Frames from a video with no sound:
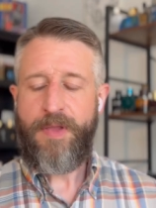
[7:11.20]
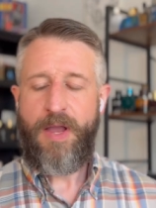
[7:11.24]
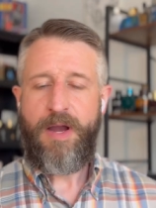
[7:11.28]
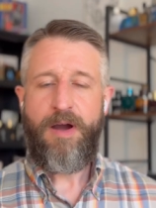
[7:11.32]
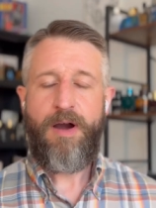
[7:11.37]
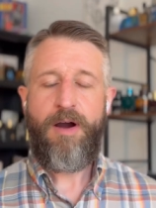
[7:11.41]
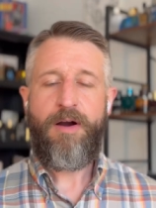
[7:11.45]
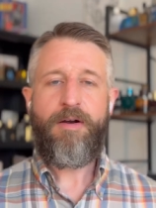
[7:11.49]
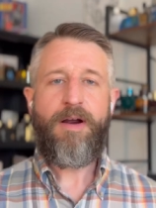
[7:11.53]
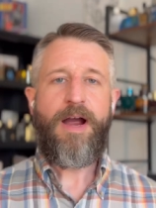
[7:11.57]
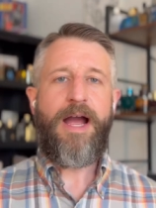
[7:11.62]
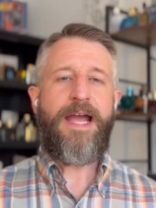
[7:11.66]

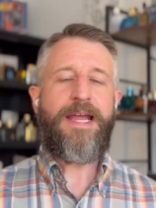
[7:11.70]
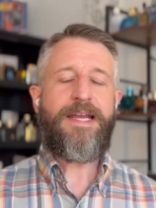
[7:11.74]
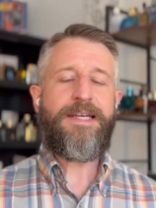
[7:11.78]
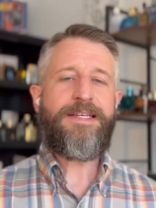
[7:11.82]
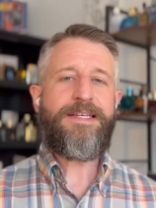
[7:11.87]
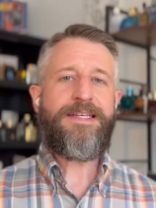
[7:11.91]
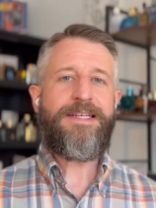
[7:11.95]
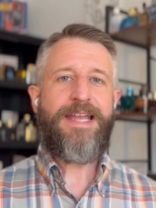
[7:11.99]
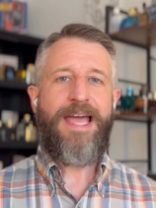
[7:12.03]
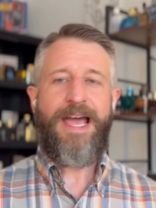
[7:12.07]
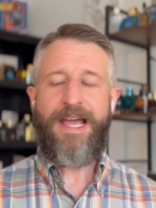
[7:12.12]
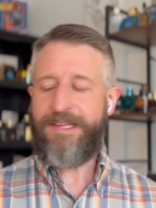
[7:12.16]
All right,
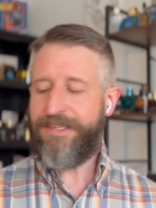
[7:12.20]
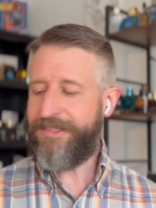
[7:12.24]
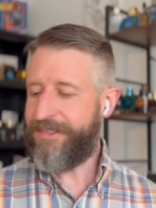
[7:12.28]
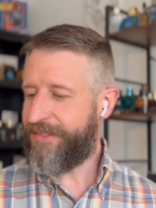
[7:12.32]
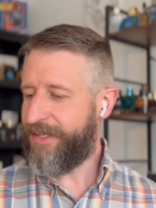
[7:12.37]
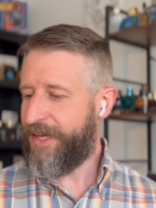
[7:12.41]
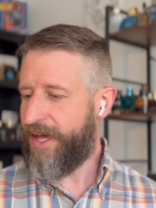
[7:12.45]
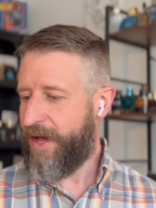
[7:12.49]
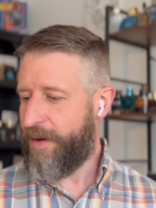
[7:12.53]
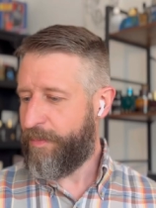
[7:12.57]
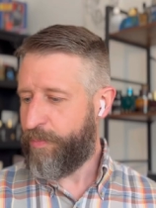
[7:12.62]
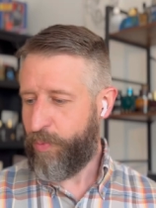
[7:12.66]
next
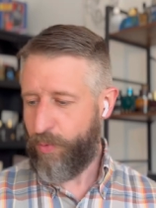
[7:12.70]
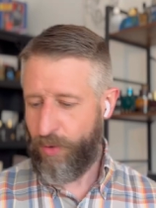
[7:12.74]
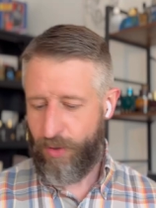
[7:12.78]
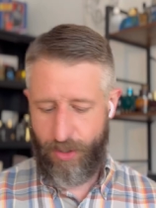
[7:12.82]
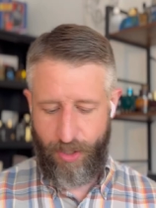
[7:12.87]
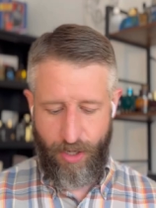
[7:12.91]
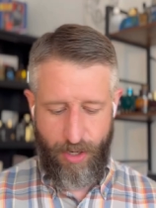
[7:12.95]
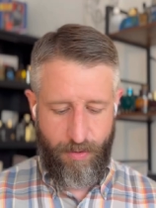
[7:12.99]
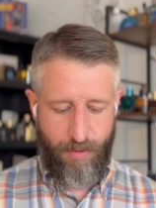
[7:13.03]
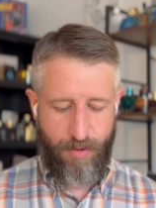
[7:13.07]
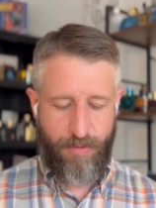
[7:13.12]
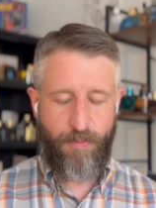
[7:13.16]
up, we'll
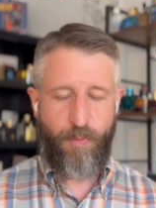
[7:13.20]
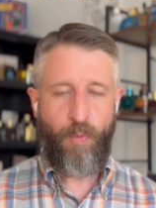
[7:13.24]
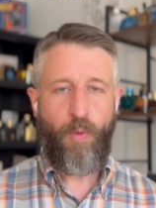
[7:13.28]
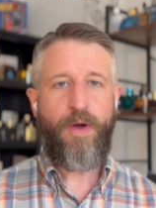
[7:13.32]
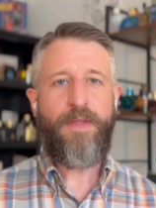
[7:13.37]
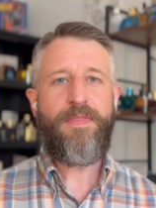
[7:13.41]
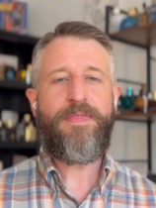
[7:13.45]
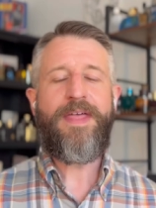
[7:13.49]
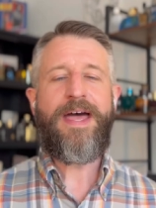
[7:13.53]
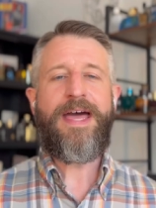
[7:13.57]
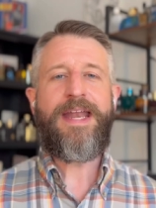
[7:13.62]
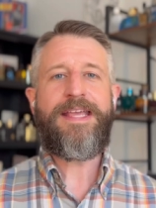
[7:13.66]
go with
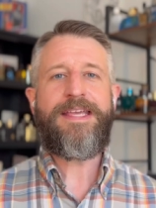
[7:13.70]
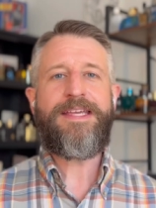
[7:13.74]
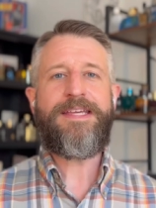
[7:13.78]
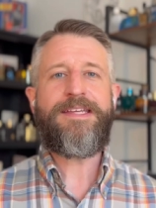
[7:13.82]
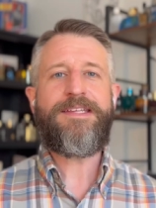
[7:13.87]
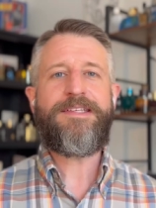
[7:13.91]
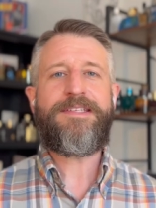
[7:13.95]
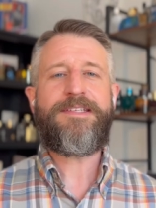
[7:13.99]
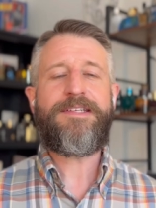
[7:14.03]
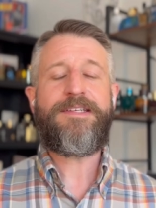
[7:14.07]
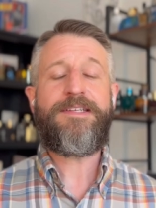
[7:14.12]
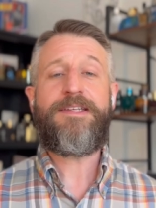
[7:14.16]
one that
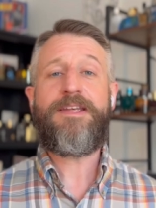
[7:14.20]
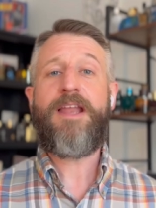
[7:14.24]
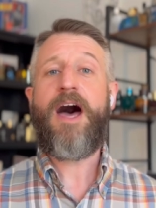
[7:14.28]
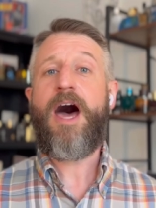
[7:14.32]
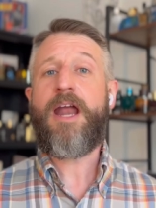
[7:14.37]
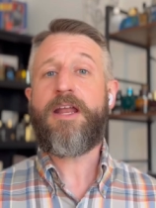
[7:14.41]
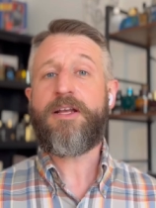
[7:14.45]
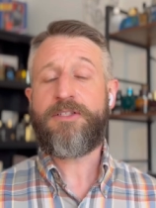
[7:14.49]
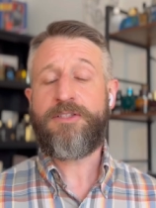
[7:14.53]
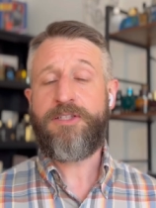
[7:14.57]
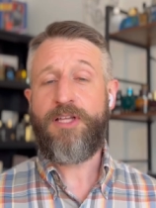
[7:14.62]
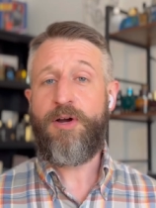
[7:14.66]
is
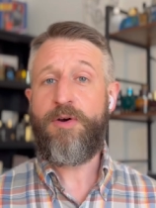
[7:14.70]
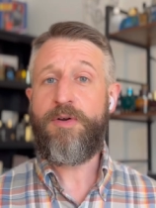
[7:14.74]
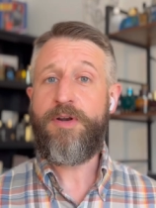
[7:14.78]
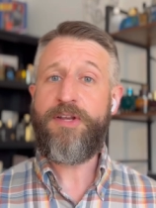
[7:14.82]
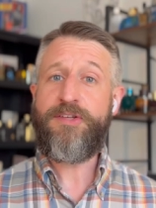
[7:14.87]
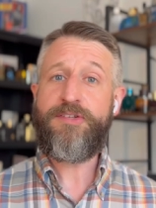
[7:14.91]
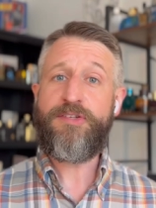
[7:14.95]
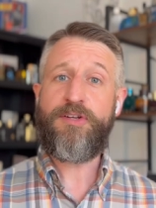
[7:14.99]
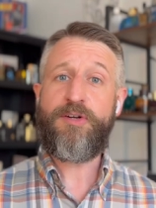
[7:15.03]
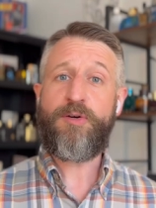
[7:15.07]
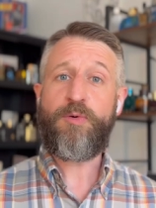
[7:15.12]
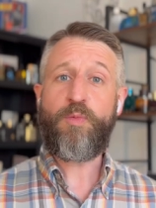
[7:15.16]
not a clone.
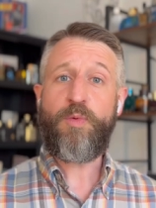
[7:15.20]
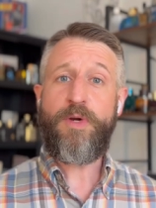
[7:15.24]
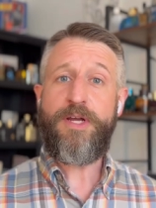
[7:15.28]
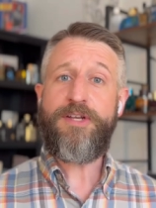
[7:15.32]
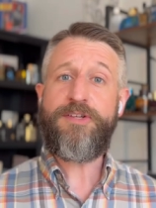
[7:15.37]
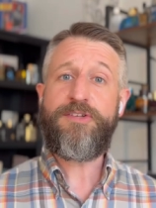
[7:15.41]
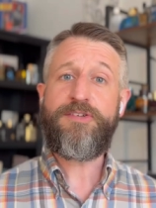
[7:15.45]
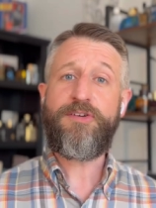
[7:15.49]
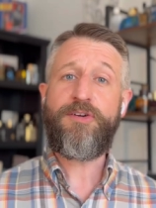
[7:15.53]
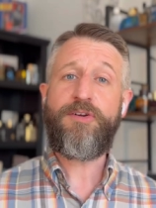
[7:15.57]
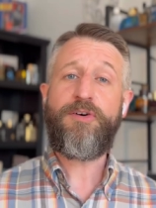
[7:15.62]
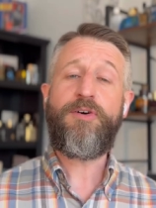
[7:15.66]
It's an
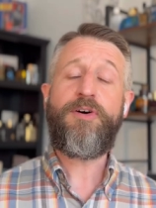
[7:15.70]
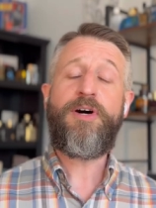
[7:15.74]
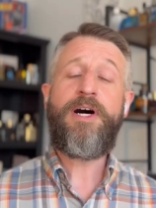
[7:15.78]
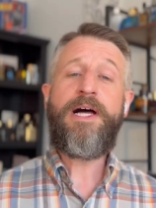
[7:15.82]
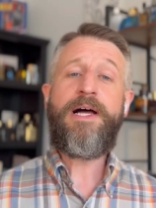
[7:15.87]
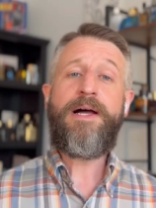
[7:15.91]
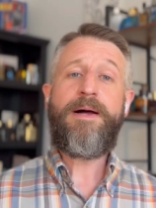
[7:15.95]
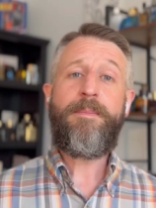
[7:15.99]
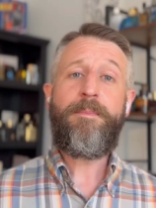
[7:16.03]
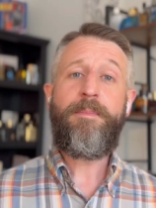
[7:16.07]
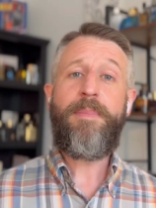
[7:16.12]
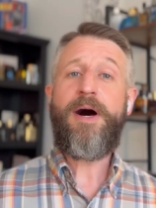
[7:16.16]
original,
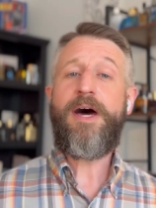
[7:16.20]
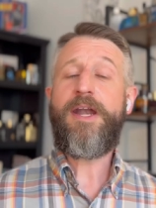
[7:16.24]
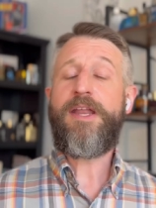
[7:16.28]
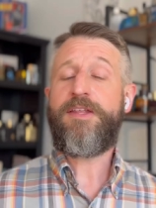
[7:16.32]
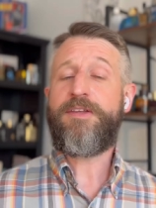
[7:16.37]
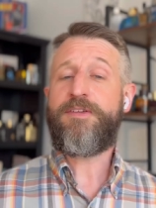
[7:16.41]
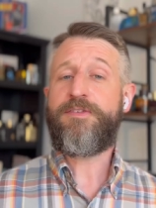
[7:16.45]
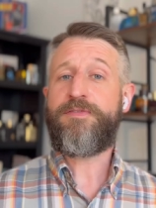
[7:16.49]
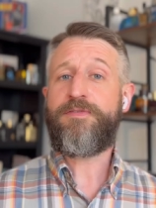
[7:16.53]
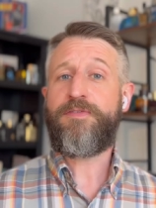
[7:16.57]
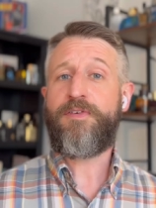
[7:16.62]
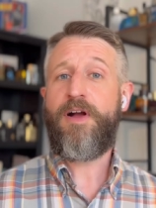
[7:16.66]
but
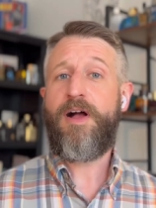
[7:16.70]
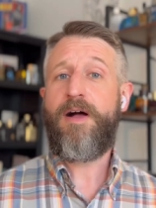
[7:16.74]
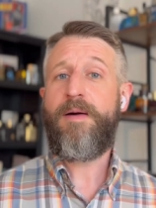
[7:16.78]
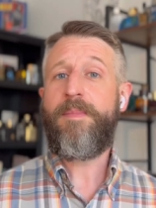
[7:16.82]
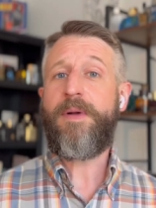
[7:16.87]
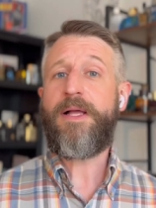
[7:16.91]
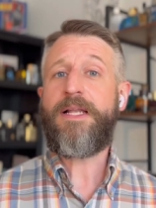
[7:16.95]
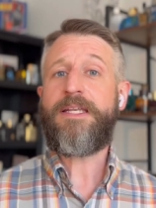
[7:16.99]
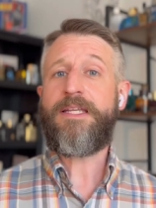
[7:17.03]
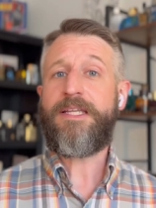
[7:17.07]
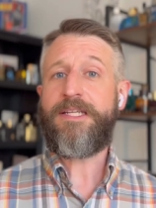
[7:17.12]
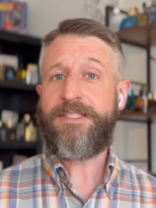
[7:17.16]
it's
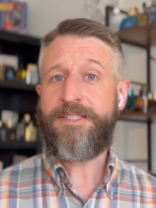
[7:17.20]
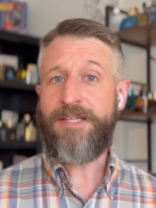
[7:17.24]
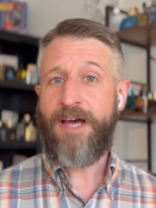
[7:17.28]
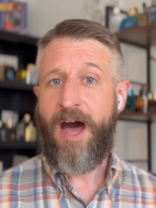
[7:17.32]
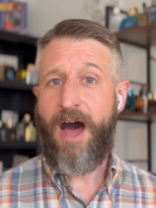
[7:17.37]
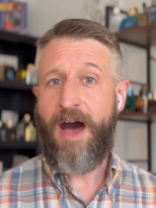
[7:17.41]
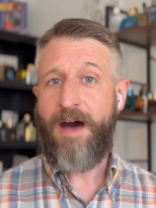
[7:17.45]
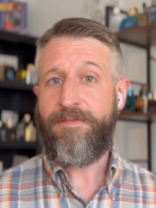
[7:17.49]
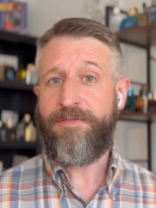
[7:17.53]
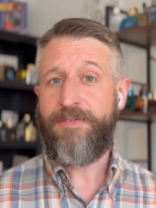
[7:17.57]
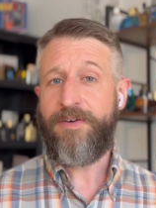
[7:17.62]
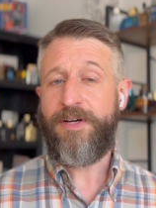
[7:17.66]
from
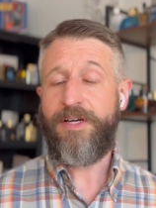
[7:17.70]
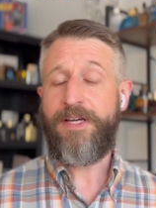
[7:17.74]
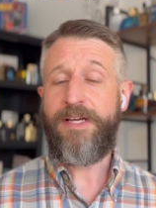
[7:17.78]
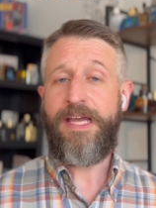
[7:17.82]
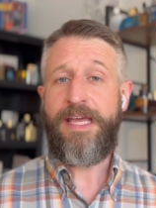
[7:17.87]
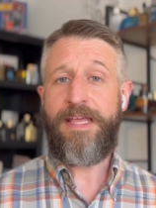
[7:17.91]
Lattafa.